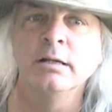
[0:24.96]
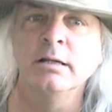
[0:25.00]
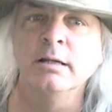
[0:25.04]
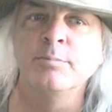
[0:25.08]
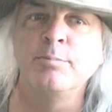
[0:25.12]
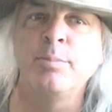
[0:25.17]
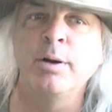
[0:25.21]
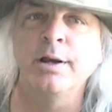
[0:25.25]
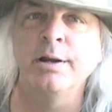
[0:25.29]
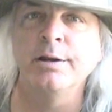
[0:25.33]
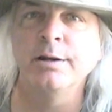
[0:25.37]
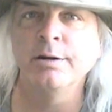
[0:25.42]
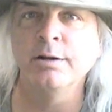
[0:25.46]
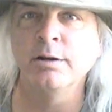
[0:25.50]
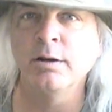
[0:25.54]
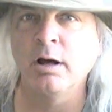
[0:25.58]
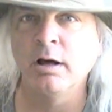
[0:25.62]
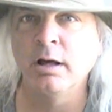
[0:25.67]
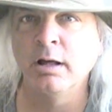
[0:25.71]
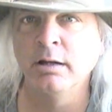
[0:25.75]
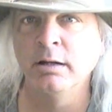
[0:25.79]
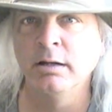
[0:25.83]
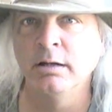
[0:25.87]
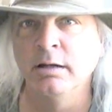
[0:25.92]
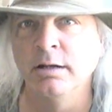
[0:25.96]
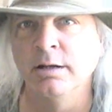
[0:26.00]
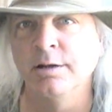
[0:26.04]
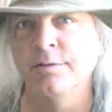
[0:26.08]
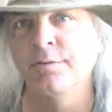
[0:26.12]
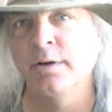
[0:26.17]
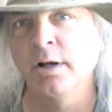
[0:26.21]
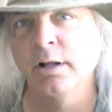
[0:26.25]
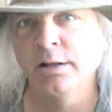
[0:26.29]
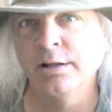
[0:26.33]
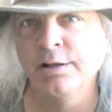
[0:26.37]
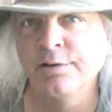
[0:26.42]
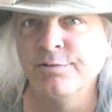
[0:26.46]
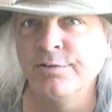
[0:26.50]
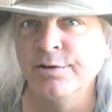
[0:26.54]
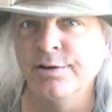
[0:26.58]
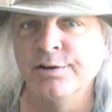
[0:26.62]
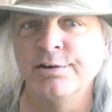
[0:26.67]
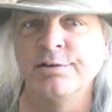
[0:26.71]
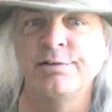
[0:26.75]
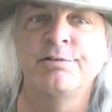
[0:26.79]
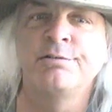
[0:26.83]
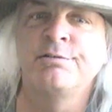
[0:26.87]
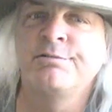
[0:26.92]
depending on if I lived
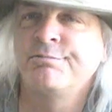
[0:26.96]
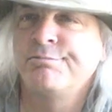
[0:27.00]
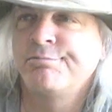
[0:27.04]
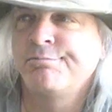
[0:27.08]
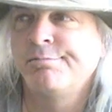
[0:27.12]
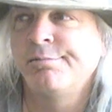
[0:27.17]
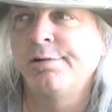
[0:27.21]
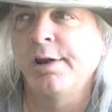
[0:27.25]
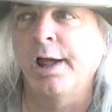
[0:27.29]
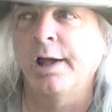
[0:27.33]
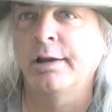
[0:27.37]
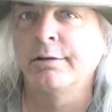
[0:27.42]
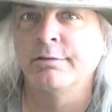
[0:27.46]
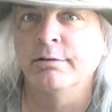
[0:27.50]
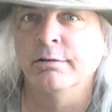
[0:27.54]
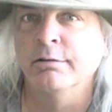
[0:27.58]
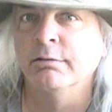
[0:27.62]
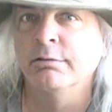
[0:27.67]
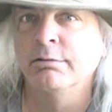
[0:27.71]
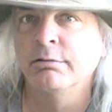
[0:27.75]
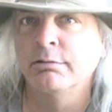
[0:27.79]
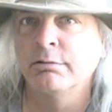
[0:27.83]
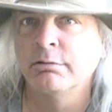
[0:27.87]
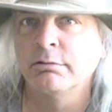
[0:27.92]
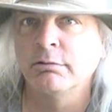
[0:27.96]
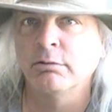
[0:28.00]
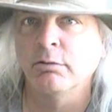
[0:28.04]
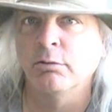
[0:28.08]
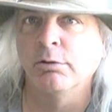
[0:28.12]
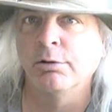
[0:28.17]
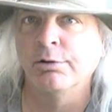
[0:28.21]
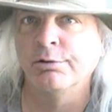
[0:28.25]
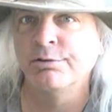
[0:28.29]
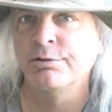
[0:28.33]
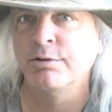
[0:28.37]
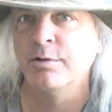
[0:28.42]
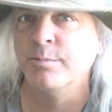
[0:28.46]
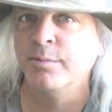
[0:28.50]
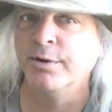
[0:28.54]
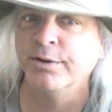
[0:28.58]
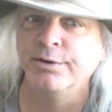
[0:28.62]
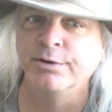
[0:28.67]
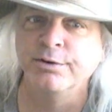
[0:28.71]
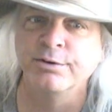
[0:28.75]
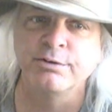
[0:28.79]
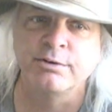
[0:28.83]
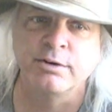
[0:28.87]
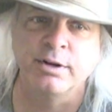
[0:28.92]
in Texas or some
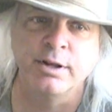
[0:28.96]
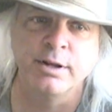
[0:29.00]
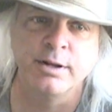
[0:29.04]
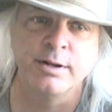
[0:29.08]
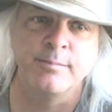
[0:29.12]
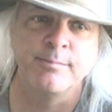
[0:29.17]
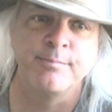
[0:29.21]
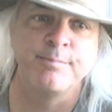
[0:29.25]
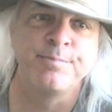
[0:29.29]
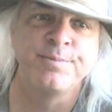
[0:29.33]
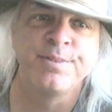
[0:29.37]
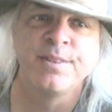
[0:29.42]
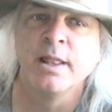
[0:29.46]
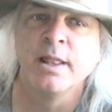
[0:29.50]
other state